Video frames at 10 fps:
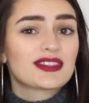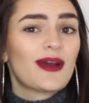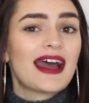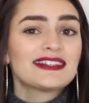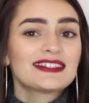So
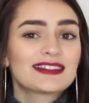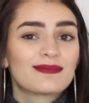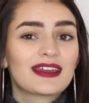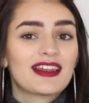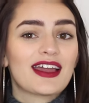adding
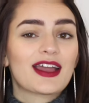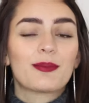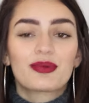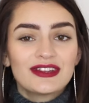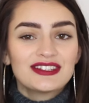something like a
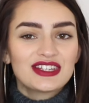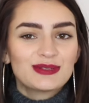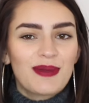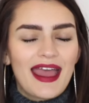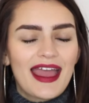
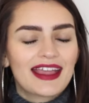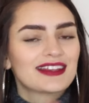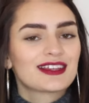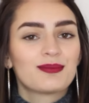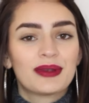printed pair
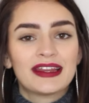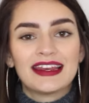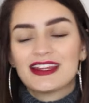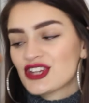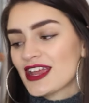can
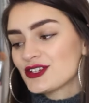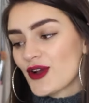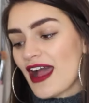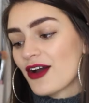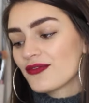completely change
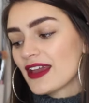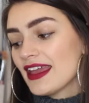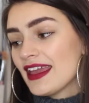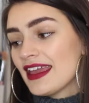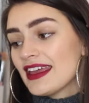your outfit.
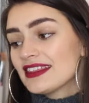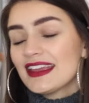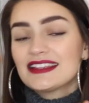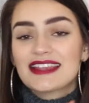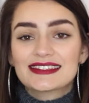
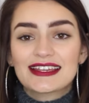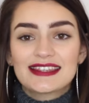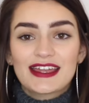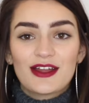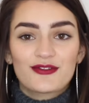These, as I
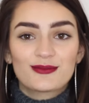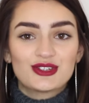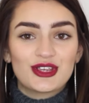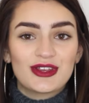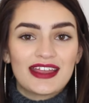said, are from
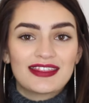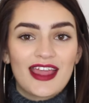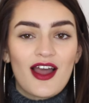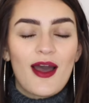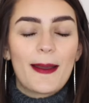June and
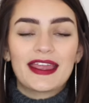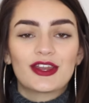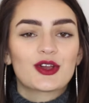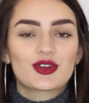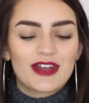they are
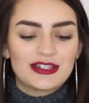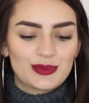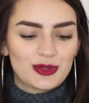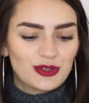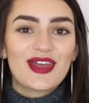
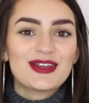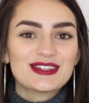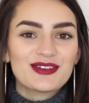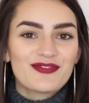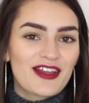incredible. Those
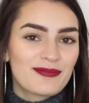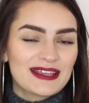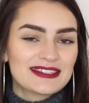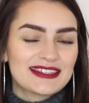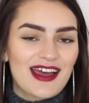are the 5
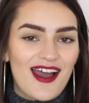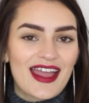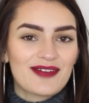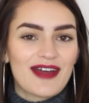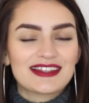pieces that I
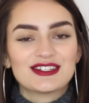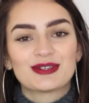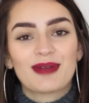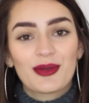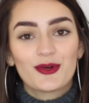have added
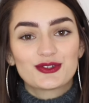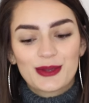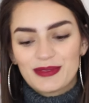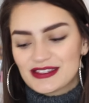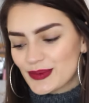to my
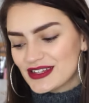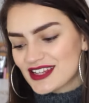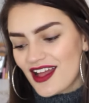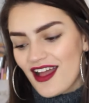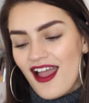wardrobe this
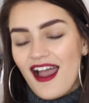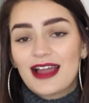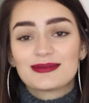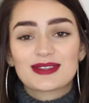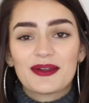winter.
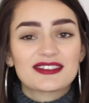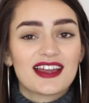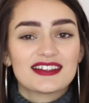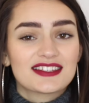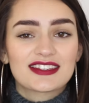I'm so
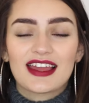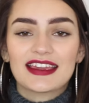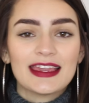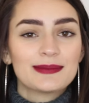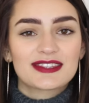excited to,
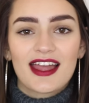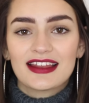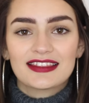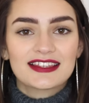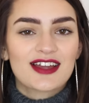like, keep
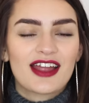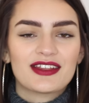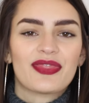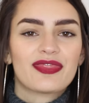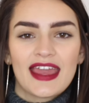styling this kind
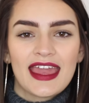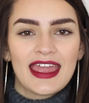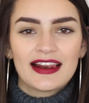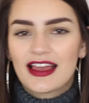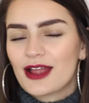of
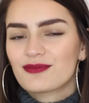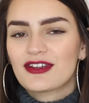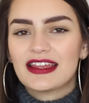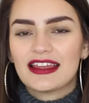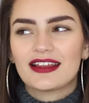thing. Like, I'm
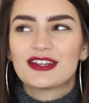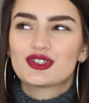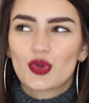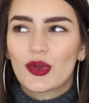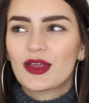really
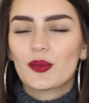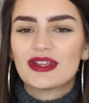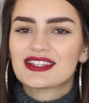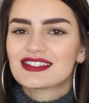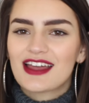enjoying
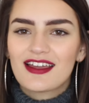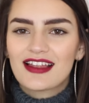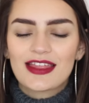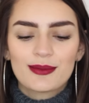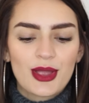winter
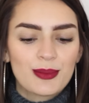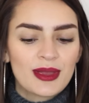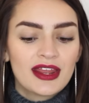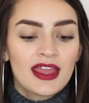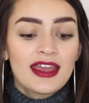style at the
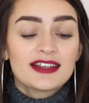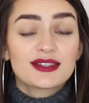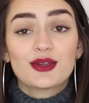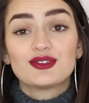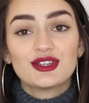moment.
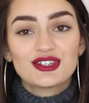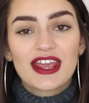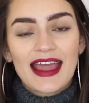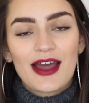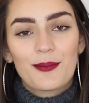So do
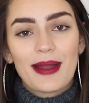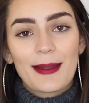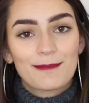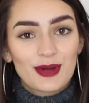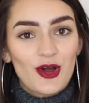check out
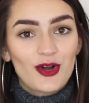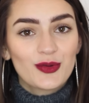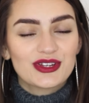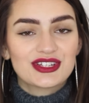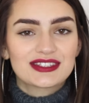my blog,
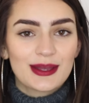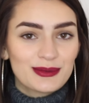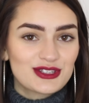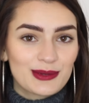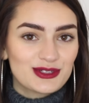which is
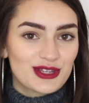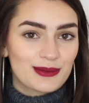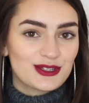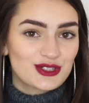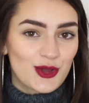
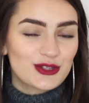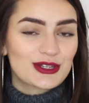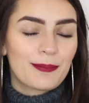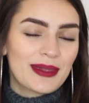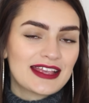
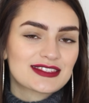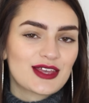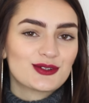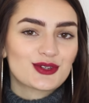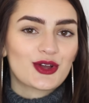
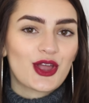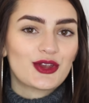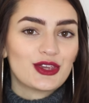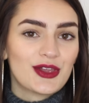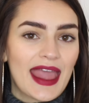
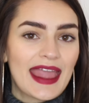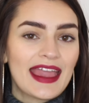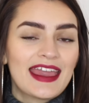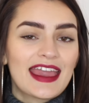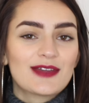www.peexo.co.uk,
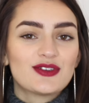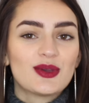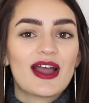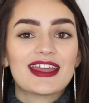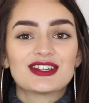if
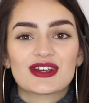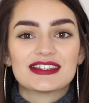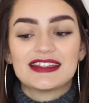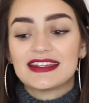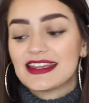you are
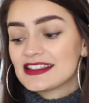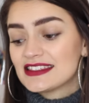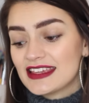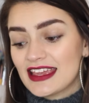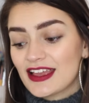interested in
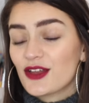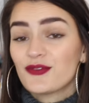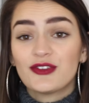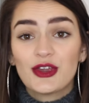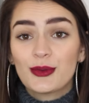seeing a
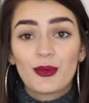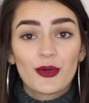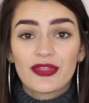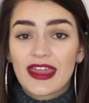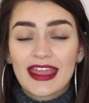few
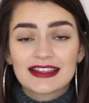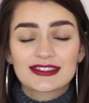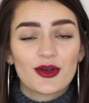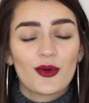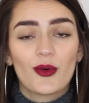more
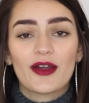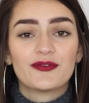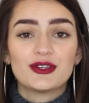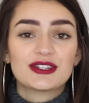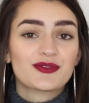things or a
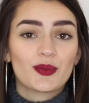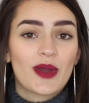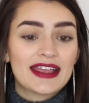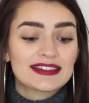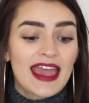few different
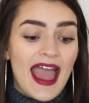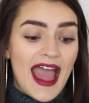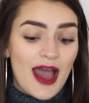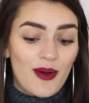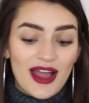ways
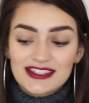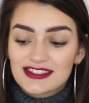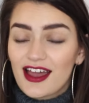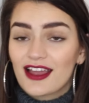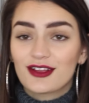how I
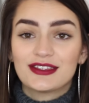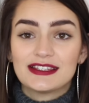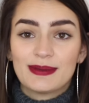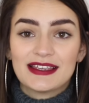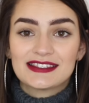style
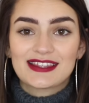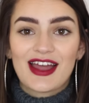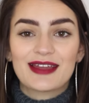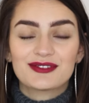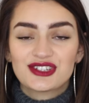these pieces that
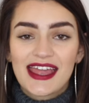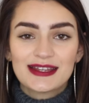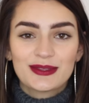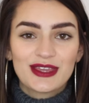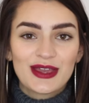I have
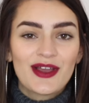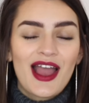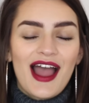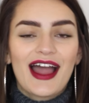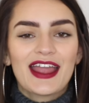shared with you.
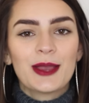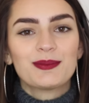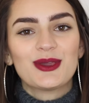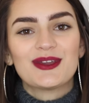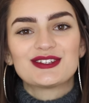I
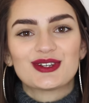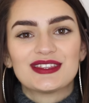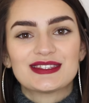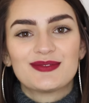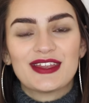hope you
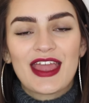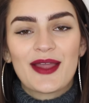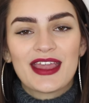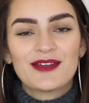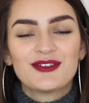enjoyed this
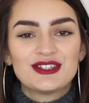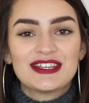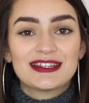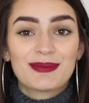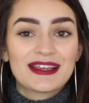video. If you
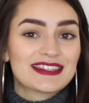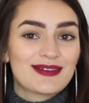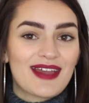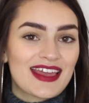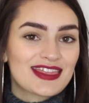did, please
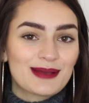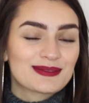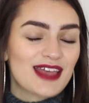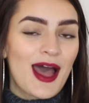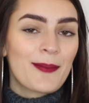give it a
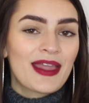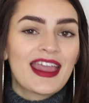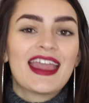thumbs up.